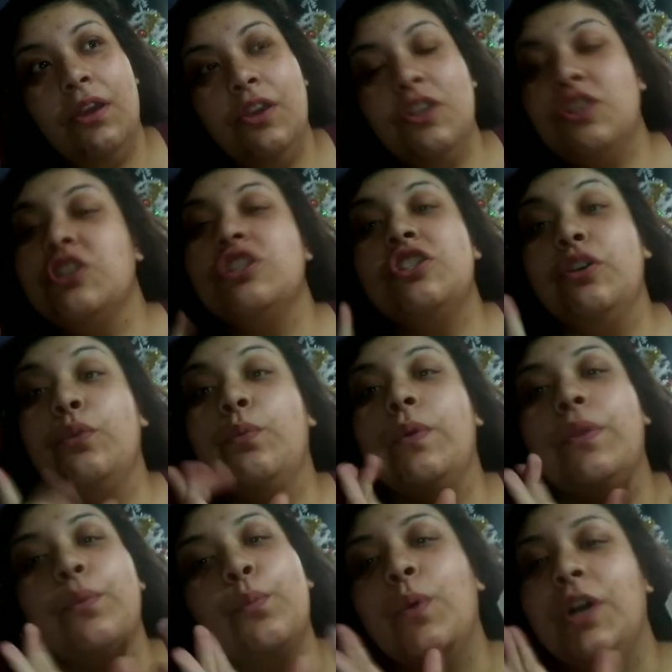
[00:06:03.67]
You just deal
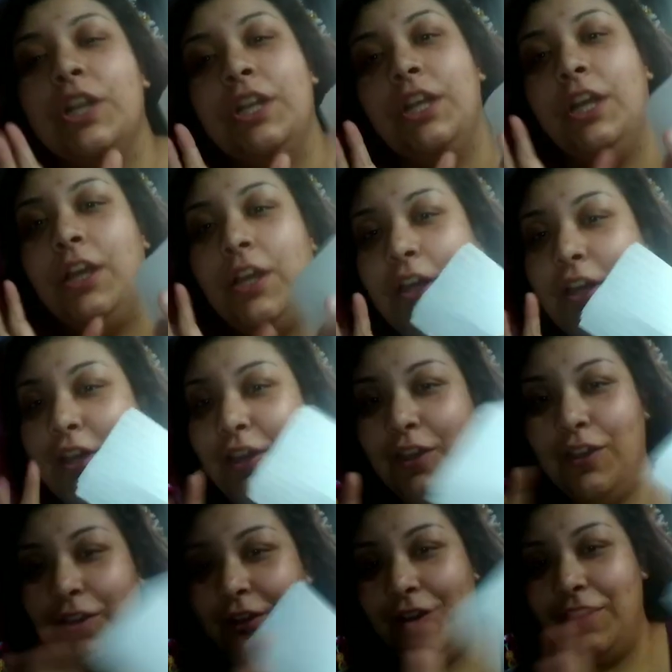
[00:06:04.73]
with one
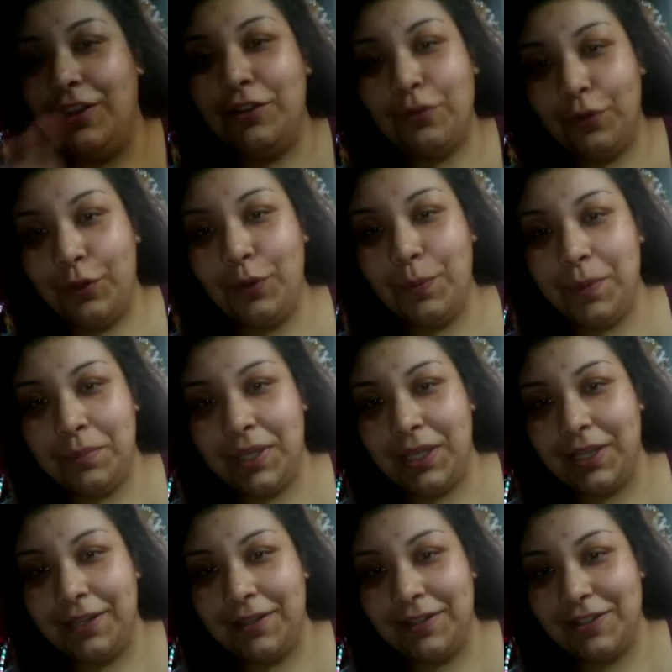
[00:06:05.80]
little human
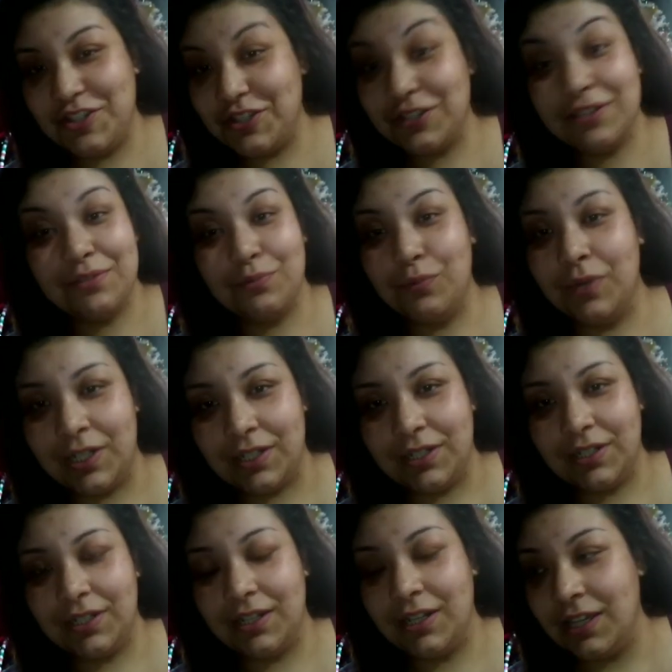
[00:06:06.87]
being, just one.
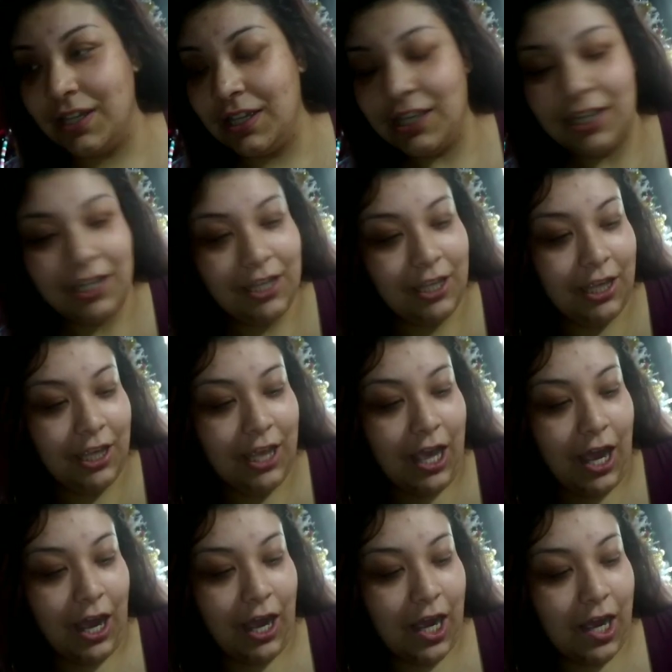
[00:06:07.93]

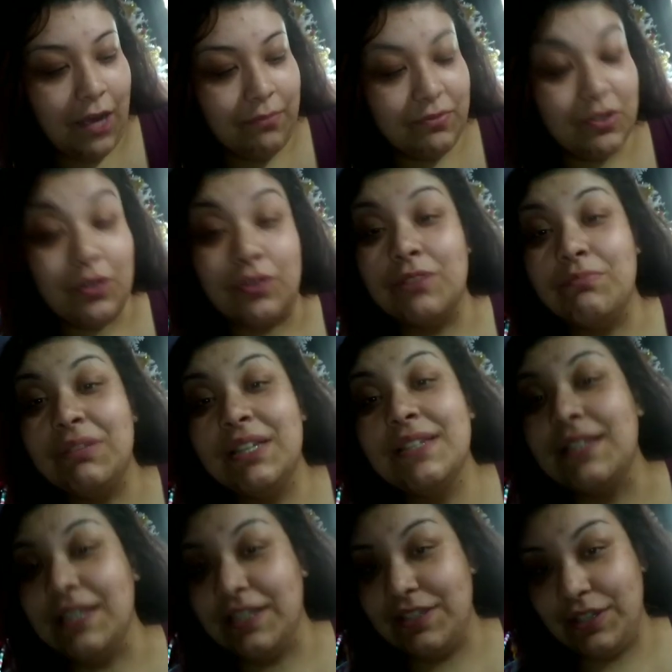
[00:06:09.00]
So to me,
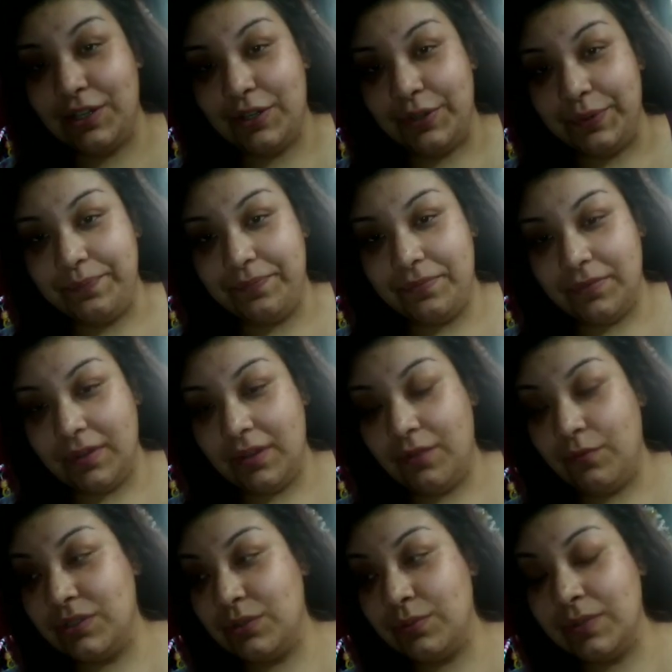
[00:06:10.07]
it's easier.
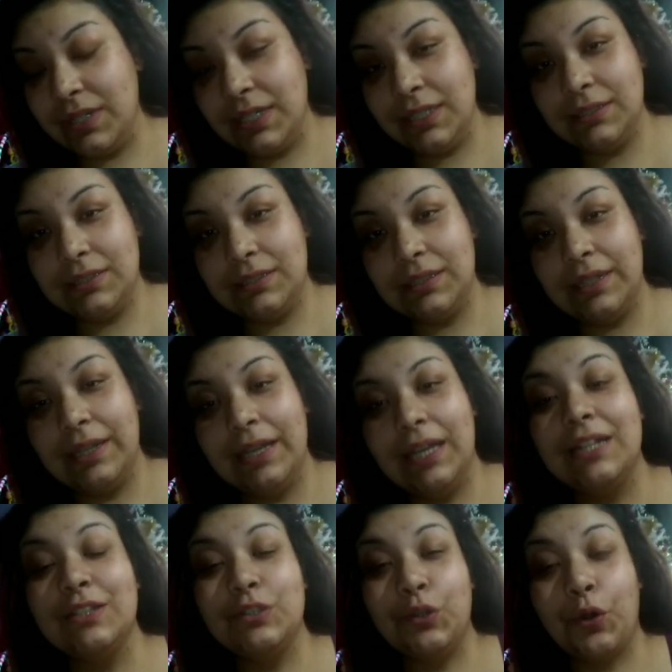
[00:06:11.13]
With twins,
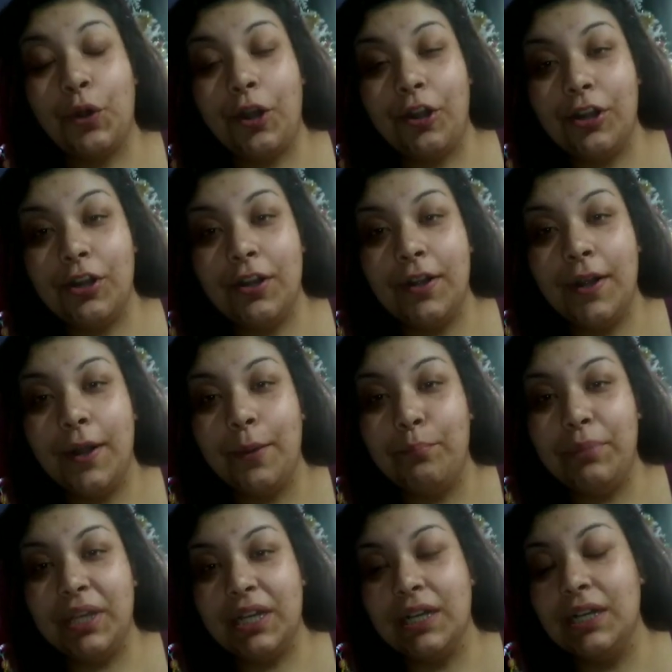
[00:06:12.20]
it is harder
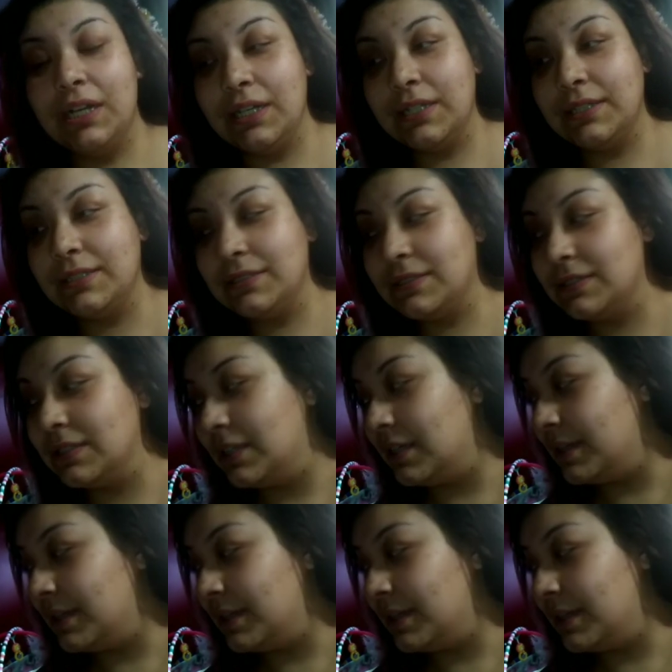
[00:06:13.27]
because